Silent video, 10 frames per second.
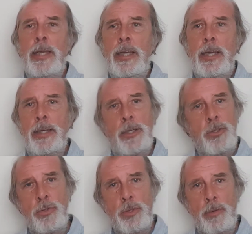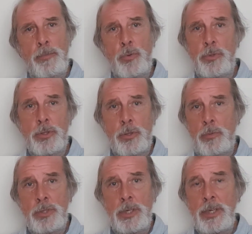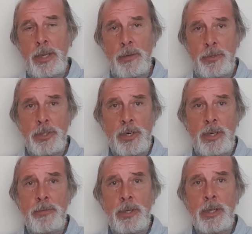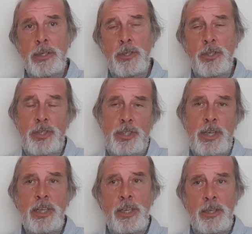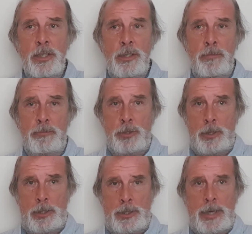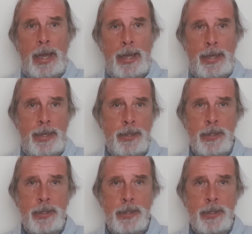and I had used up both. So I was in the elephant's graveyard. I just sit here until I die,